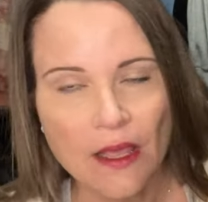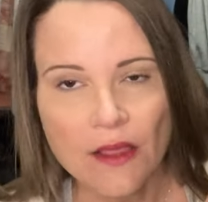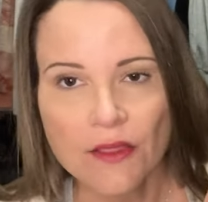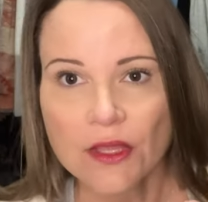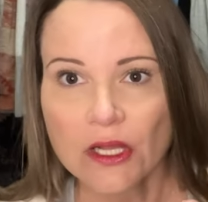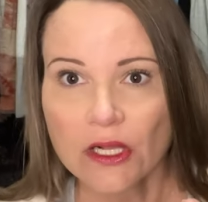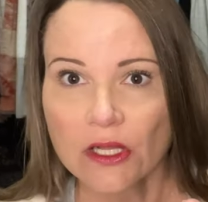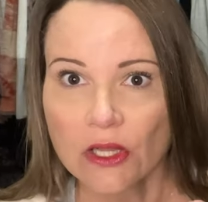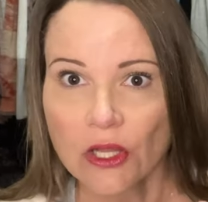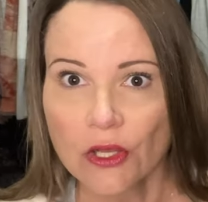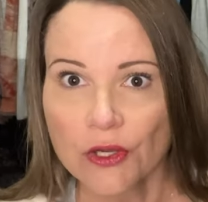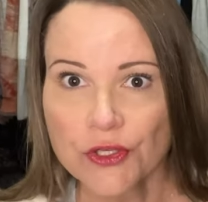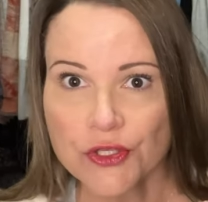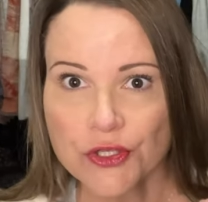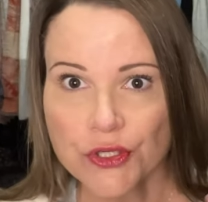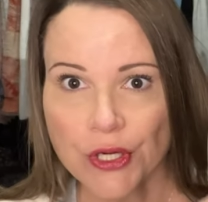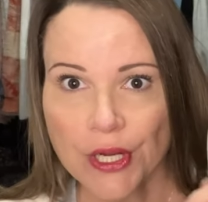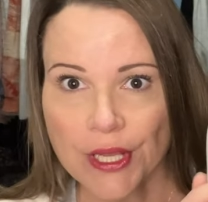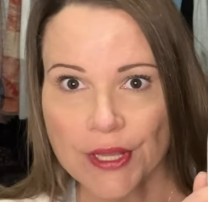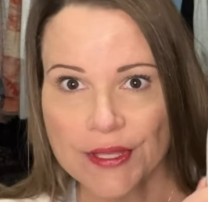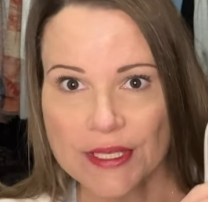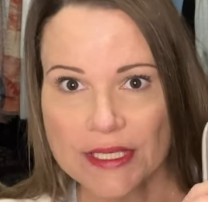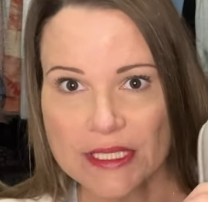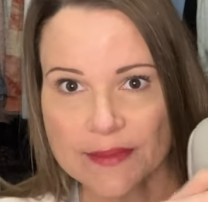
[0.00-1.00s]
The closure
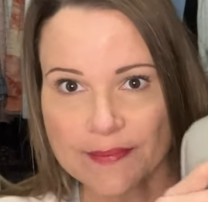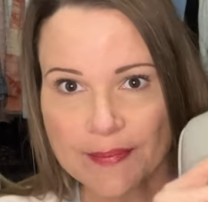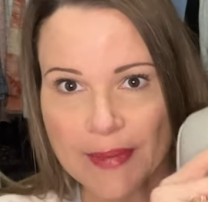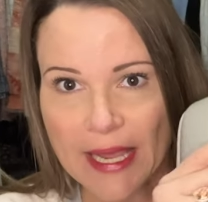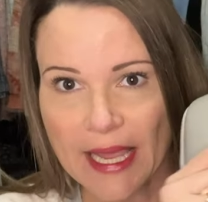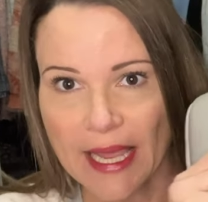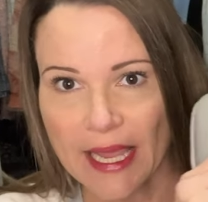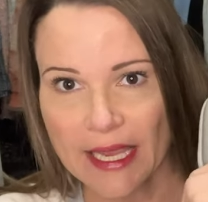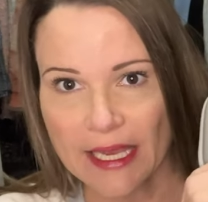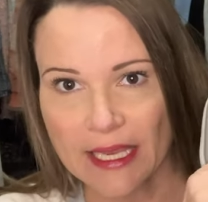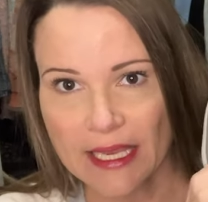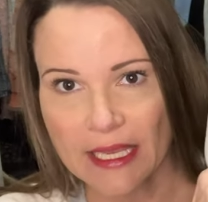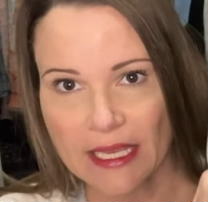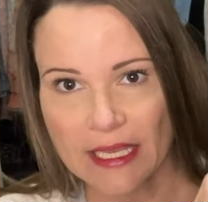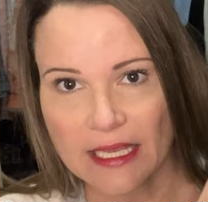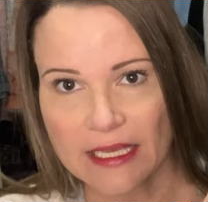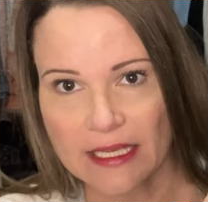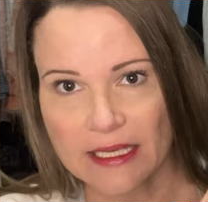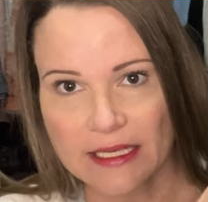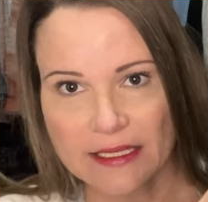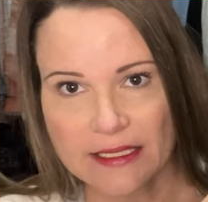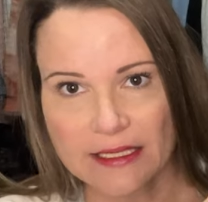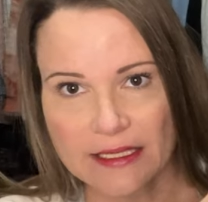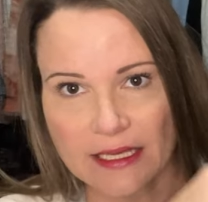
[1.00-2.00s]
on this bag
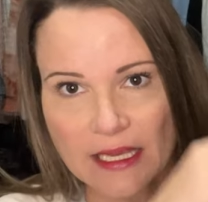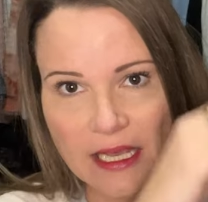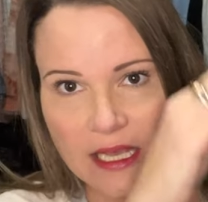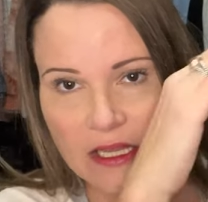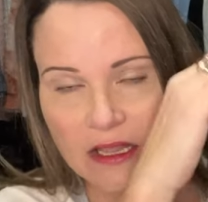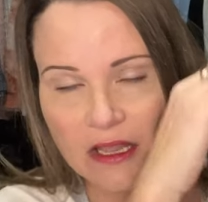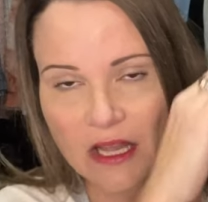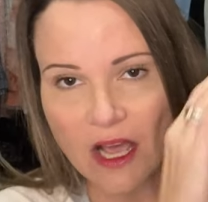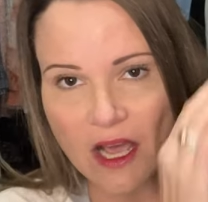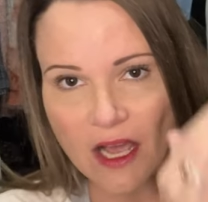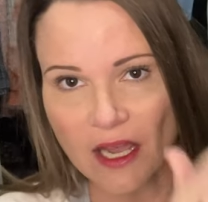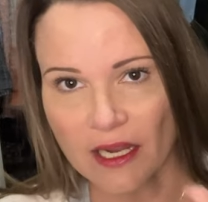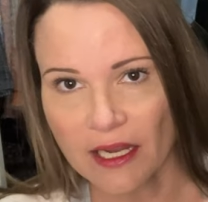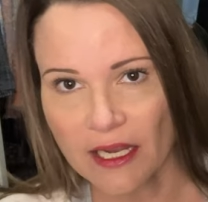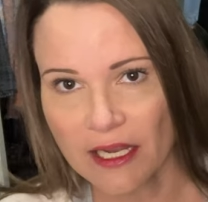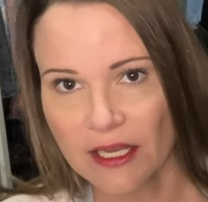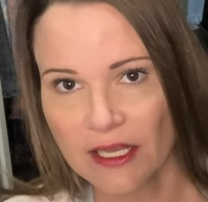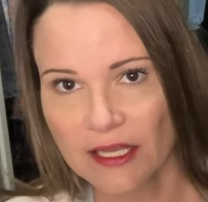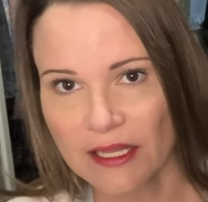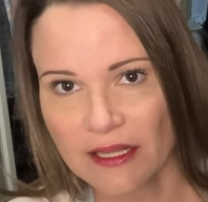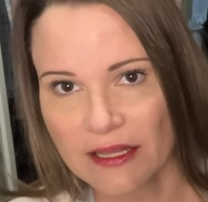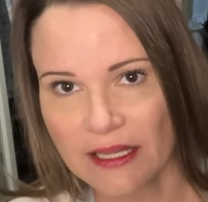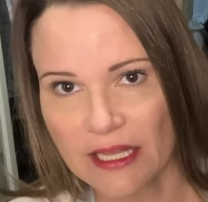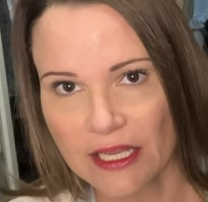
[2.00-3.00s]
is a lock
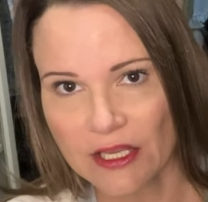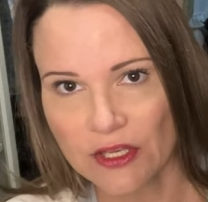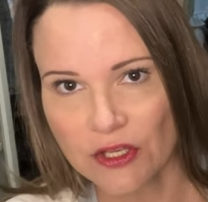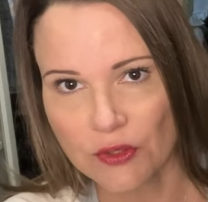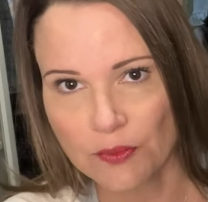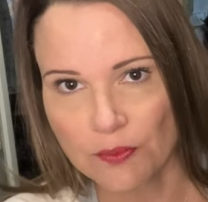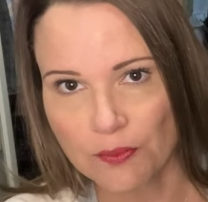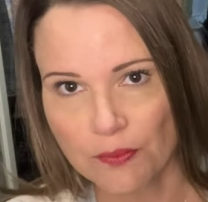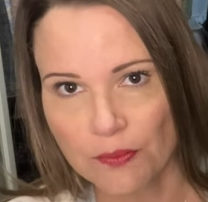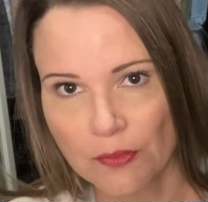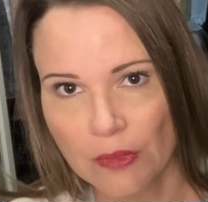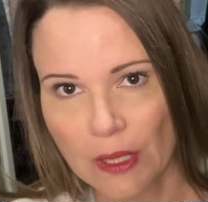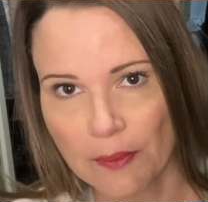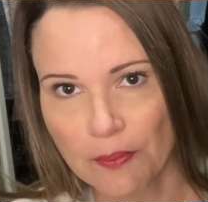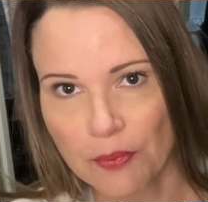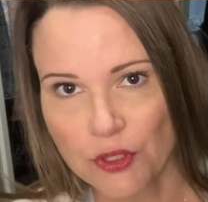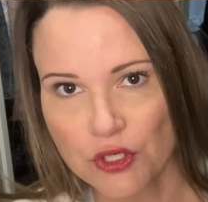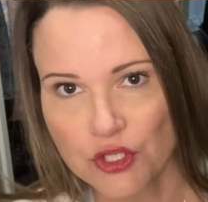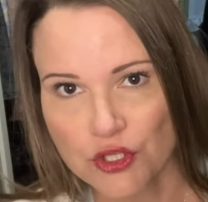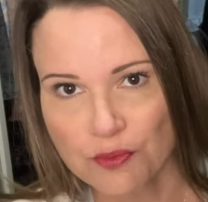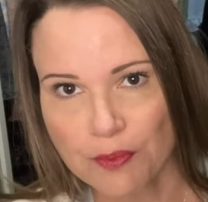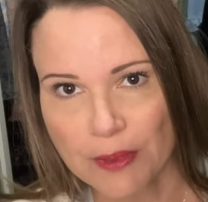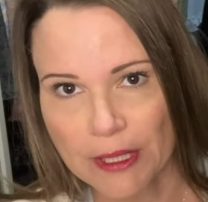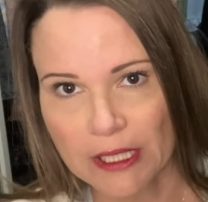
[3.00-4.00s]
that you, a
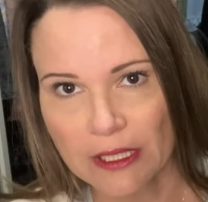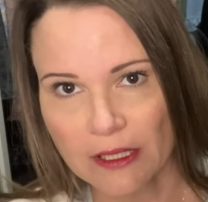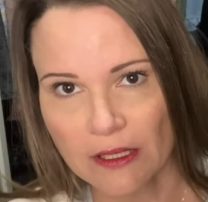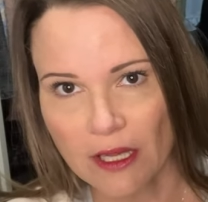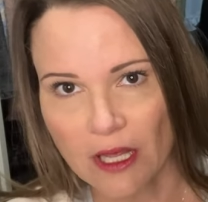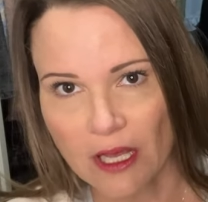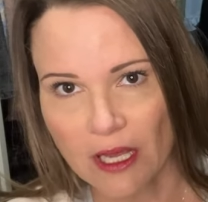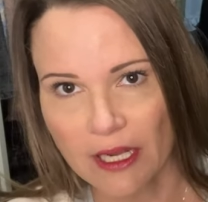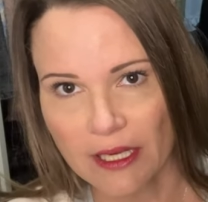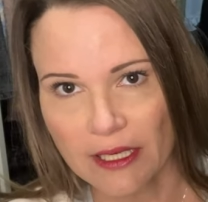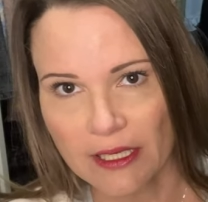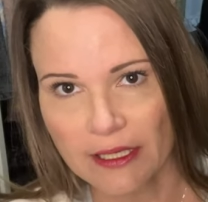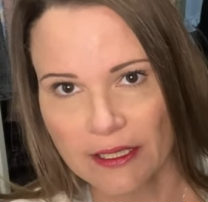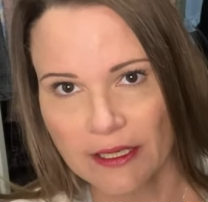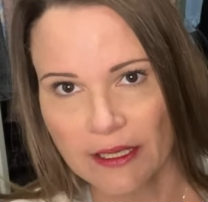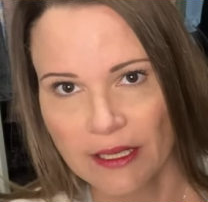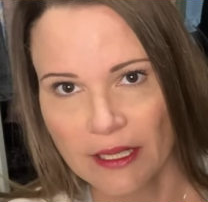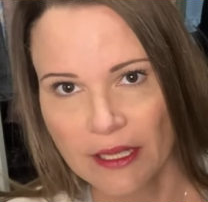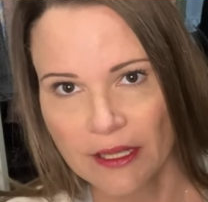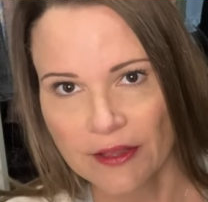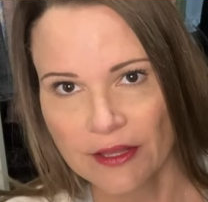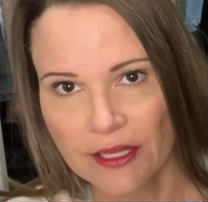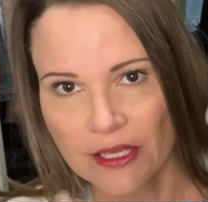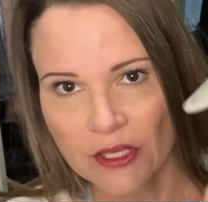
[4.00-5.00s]
push button lock
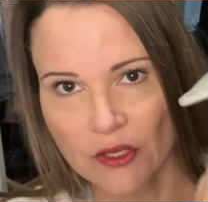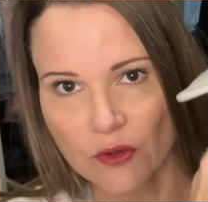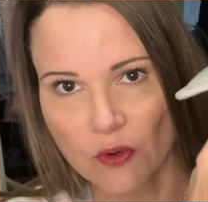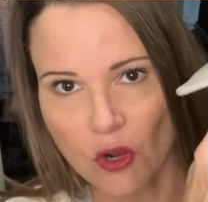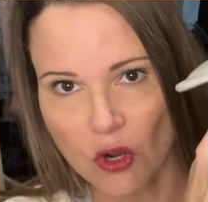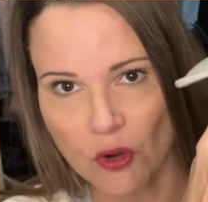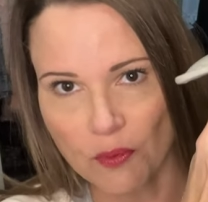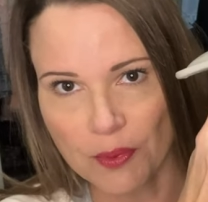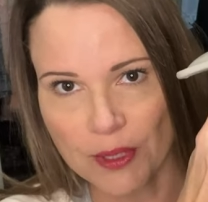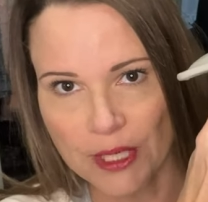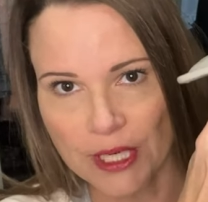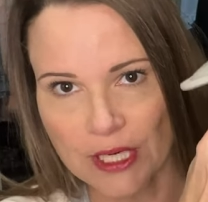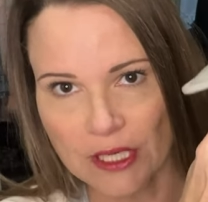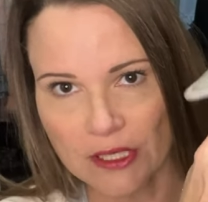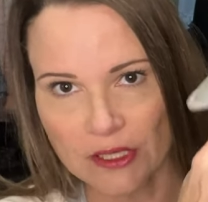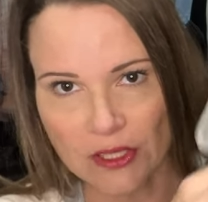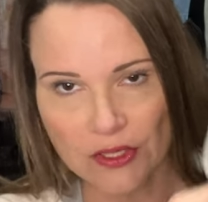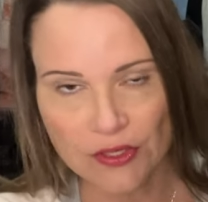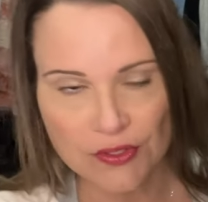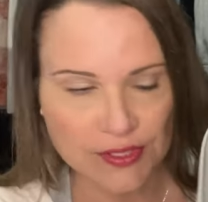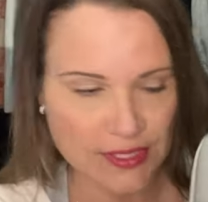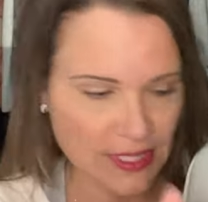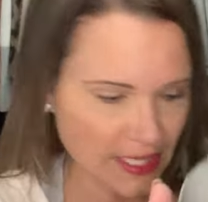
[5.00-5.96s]
that you open and close